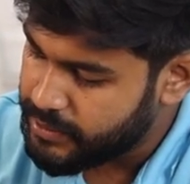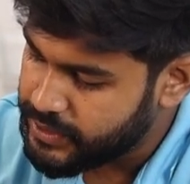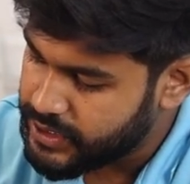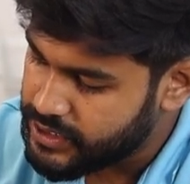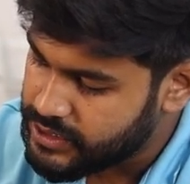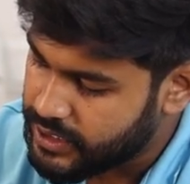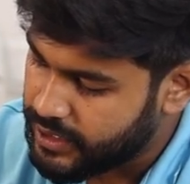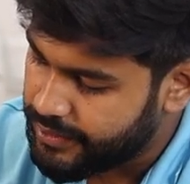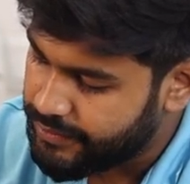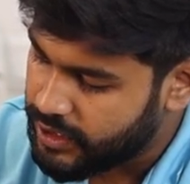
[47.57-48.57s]
Let me change the
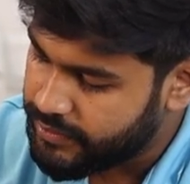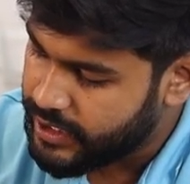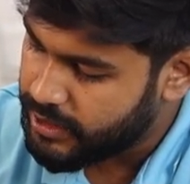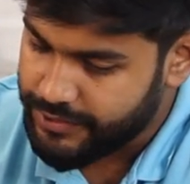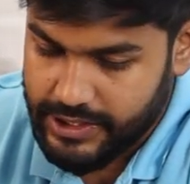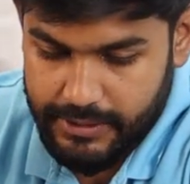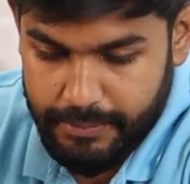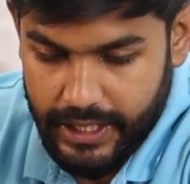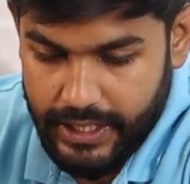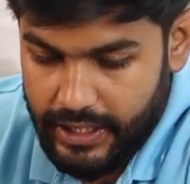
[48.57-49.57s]
color for a better
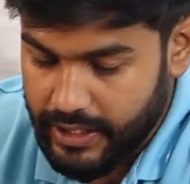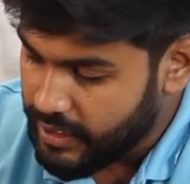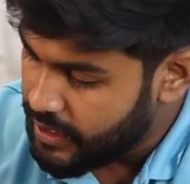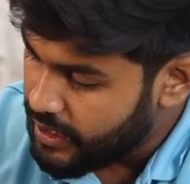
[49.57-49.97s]
visibility.